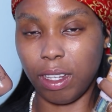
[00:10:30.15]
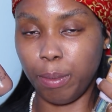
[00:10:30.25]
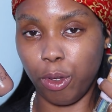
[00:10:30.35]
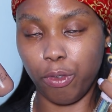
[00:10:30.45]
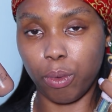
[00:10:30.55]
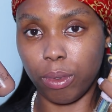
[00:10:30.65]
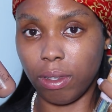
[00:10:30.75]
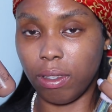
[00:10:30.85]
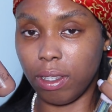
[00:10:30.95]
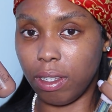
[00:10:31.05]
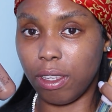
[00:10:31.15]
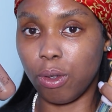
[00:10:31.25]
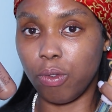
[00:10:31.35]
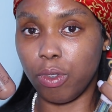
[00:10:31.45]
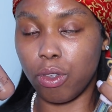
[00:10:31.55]
Let me know if you want a
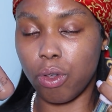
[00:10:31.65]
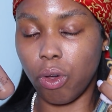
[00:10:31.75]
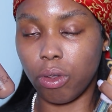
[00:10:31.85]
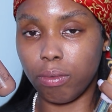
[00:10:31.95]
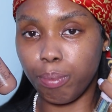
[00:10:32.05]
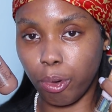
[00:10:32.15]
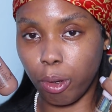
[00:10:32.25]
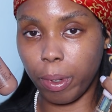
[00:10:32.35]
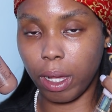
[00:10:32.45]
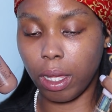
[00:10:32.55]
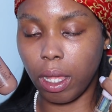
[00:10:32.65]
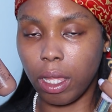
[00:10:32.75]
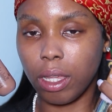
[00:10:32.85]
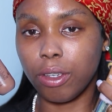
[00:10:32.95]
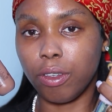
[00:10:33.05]
detailed video on proper
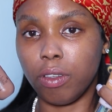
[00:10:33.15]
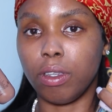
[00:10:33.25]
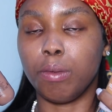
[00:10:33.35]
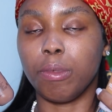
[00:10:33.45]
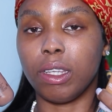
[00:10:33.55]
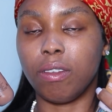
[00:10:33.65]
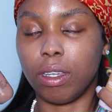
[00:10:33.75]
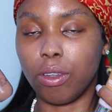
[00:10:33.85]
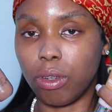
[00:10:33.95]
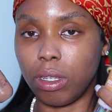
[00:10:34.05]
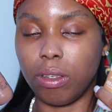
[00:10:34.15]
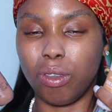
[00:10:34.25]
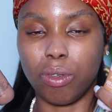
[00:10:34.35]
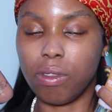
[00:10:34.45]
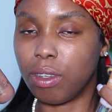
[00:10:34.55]
shade match and
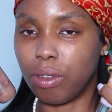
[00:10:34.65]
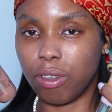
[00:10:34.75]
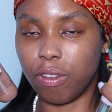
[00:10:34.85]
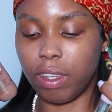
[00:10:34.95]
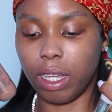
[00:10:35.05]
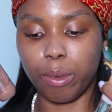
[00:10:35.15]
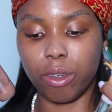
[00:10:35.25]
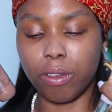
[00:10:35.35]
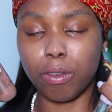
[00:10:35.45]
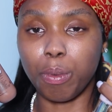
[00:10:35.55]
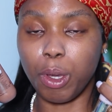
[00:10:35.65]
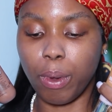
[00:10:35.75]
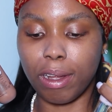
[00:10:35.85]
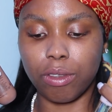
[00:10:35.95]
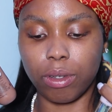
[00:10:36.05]
undertones and all of that, because it took me a
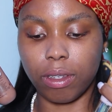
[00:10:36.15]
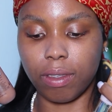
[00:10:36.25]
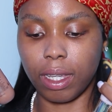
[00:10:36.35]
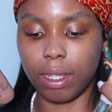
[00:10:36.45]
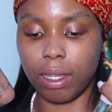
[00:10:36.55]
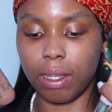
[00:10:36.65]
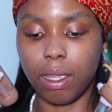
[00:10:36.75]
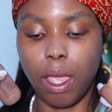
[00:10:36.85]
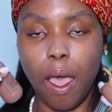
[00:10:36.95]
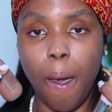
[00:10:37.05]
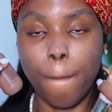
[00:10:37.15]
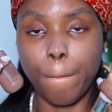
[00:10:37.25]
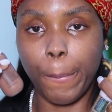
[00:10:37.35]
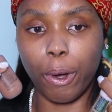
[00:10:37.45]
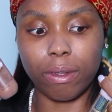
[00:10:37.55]
while to understand it.
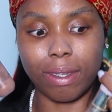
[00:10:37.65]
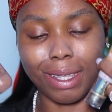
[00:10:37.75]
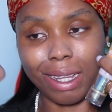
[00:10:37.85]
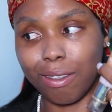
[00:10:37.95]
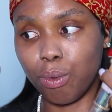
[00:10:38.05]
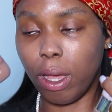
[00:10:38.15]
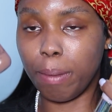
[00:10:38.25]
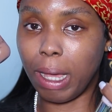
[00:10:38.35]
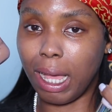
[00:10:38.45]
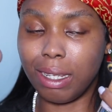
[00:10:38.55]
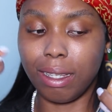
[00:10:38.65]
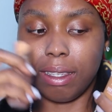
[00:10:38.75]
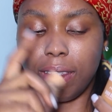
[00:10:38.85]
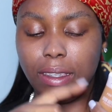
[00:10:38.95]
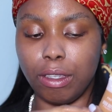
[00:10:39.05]
But that is why I'm adding
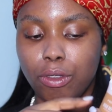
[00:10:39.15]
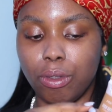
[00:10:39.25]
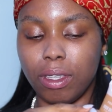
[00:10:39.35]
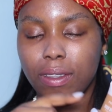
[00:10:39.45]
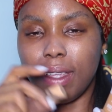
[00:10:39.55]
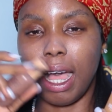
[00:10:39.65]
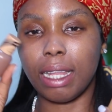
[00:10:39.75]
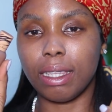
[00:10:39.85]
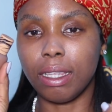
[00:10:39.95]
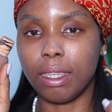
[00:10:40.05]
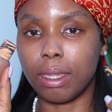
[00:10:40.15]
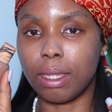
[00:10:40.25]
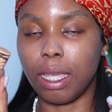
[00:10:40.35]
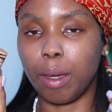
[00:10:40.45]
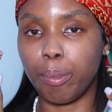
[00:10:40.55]
this into this, and
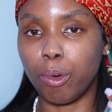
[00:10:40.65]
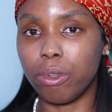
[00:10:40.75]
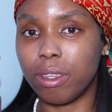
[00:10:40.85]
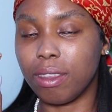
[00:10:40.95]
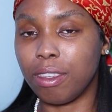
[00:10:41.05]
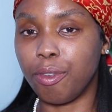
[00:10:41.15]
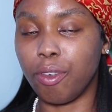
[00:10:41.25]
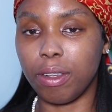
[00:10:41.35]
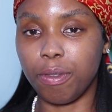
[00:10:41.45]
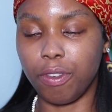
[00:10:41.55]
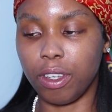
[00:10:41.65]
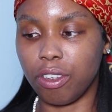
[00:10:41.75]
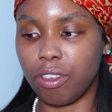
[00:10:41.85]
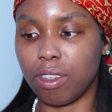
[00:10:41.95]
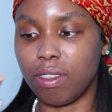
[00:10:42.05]
they are both different
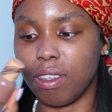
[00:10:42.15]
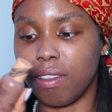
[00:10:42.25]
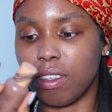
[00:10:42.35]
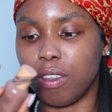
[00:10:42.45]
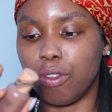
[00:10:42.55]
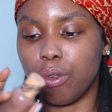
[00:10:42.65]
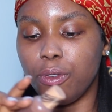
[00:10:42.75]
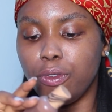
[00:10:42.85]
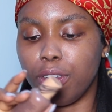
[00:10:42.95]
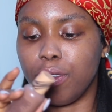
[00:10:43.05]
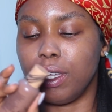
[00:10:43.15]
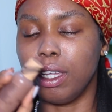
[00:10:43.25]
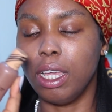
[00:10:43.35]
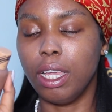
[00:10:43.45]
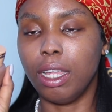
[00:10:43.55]
finishes. This gives you a
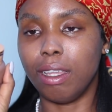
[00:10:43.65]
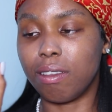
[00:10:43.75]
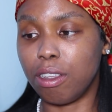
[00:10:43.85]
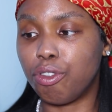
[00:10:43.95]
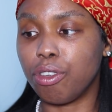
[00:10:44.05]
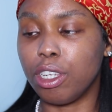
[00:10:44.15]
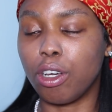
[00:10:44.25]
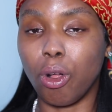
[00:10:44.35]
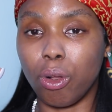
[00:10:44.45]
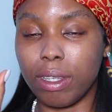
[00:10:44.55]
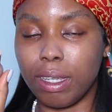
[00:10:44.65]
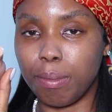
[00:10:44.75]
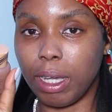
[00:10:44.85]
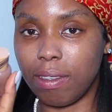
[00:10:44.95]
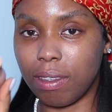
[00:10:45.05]
very, it's literally called
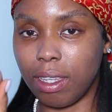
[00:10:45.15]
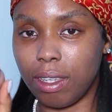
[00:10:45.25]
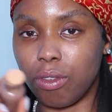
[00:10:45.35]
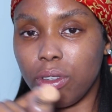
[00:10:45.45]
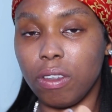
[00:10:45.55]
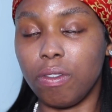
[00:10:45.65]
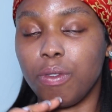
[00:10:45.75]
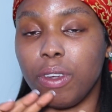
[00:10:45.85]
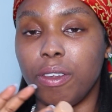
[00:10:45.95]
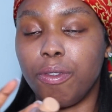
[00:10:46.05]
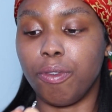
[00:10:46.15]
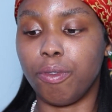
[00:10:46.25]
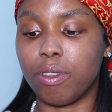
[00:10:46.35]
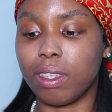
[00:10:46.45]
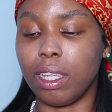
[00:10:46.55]
In My Skin, so it gives you a very
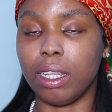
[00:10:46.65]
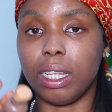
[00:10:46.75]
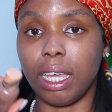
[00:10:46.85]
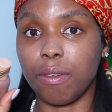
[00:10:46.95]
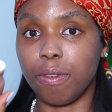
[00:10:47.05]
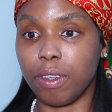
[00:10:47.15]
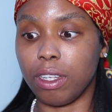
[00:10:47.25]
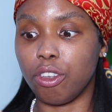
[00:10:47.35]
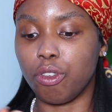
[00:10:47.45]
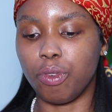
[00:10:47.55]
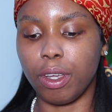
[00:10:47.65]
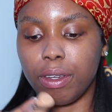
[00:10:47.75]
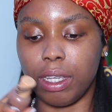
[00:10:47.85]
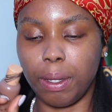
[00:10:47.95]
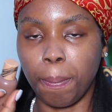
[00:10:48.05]
skin-like finish.
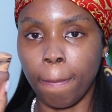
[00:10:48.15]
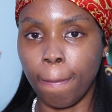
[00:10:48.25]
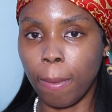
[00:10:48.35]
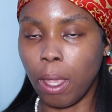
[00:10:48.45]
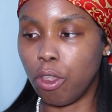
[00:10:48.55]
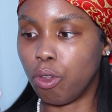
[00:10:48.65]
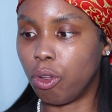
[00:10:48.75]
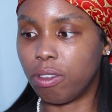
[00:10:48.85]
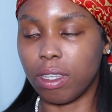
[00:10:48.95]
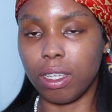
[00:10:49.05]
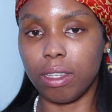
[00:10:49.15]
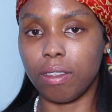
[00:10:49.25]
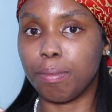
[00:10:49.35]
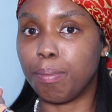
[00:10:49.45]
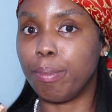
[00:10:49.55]
Very, your
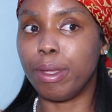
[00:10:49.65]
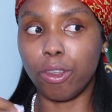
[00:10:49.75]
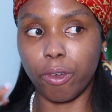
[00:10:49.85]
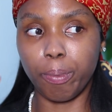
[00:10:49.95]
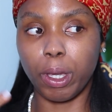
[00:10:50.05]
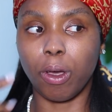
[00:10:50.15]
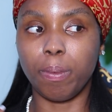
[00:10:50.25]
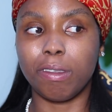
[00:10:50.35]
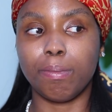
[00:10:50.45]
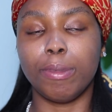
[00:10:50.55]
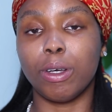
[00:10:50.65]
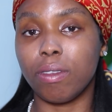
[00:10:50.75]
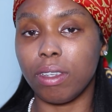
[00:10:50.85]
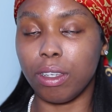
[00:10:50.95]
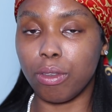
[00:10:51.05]
makeup is
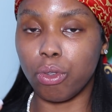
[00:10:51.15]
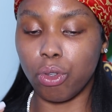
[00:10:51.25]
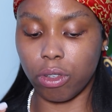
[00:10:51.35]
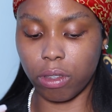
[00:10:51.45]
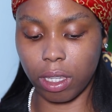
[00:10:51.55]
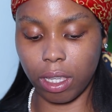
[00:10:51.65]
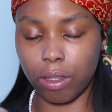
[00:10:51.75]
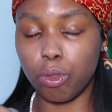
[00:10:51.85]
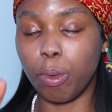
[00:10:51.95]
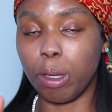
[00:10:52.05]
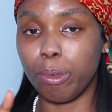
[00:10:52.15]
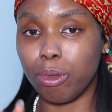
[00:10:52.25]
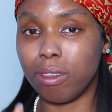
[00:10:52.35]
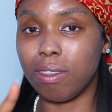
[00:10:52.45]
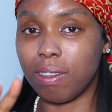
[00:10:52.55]
melting into your skin. Nuban
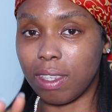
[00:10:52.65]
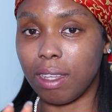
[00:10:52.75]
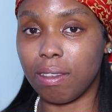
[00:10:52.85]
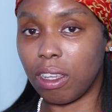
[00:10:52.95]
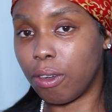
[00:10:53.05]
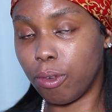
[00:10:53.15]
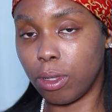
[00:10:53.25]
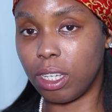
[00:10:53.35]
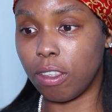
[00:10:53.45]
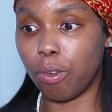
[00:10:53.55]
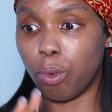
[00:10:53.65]
Beauty stands out for that.